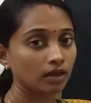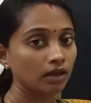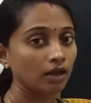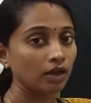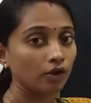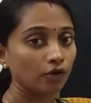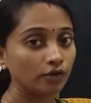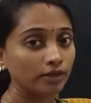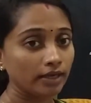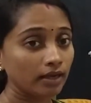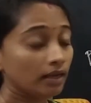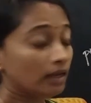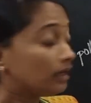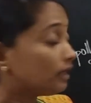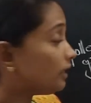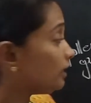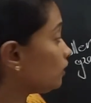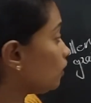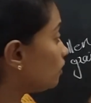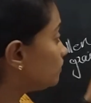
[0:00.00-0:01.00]
Okay,
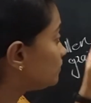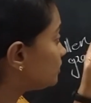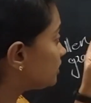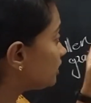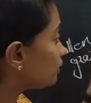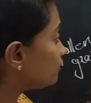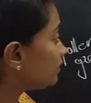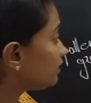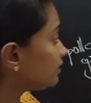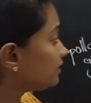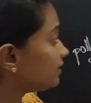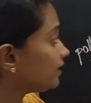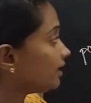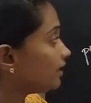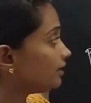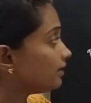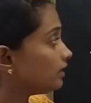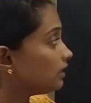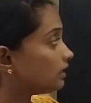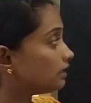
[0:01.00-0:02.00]
he observed
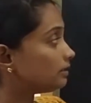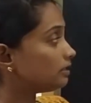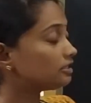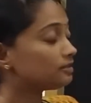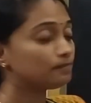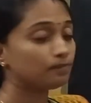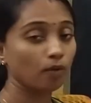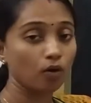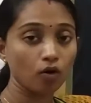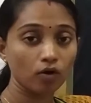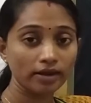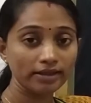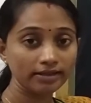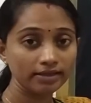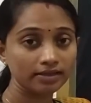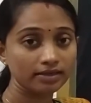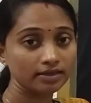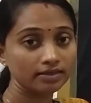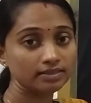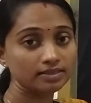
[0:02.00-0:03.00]
that these pollen
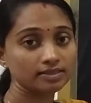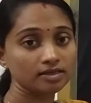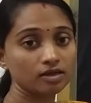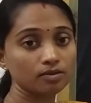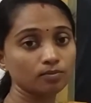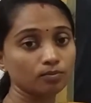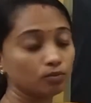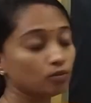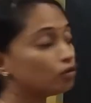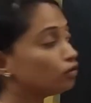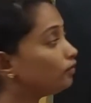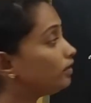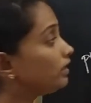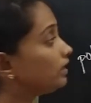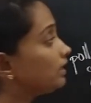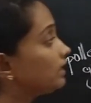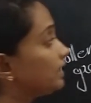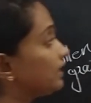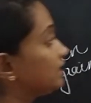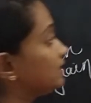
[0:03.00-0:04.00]
grains are
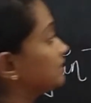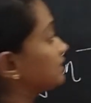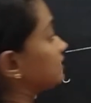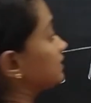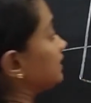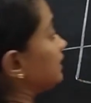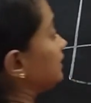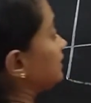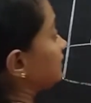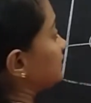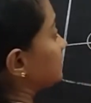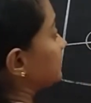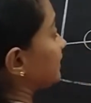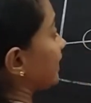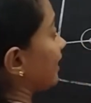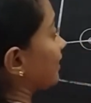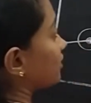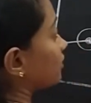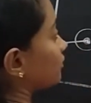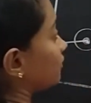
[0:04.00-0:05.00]
moving in a
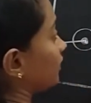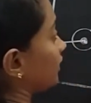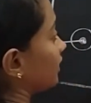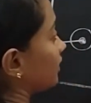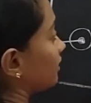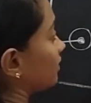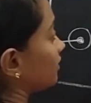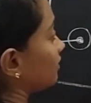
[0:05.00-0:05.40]
zigzag way.